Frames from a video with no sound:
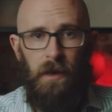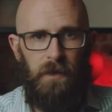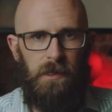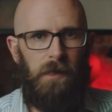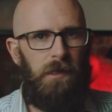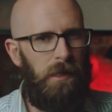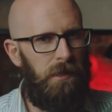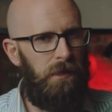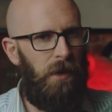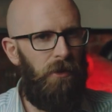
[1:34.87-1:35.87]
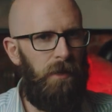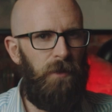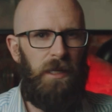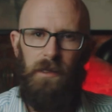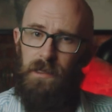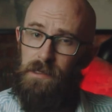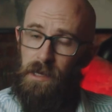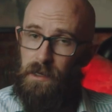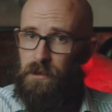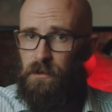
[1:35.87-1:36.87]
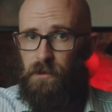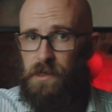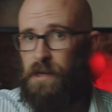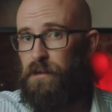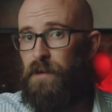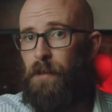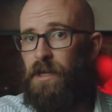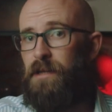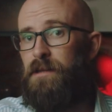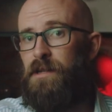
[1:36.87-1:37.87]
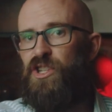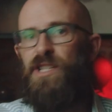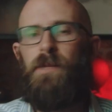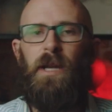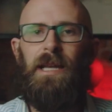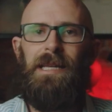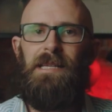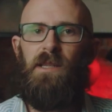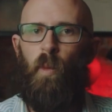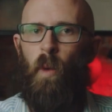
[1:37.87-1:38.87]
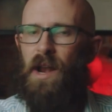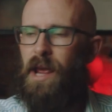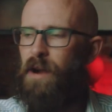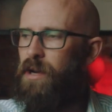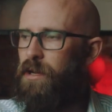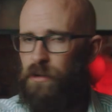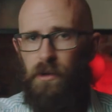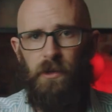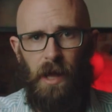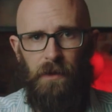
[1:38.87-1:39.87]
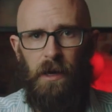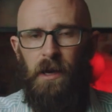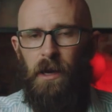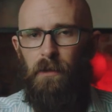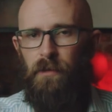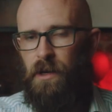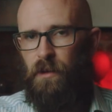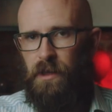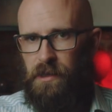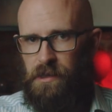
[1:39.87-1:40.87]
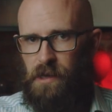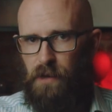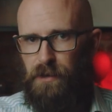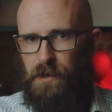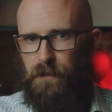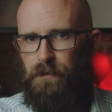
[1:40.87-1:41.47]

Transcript: This doesn't necessarily mean the entire country was under famine conditions, but at least one area or another frequently suffered.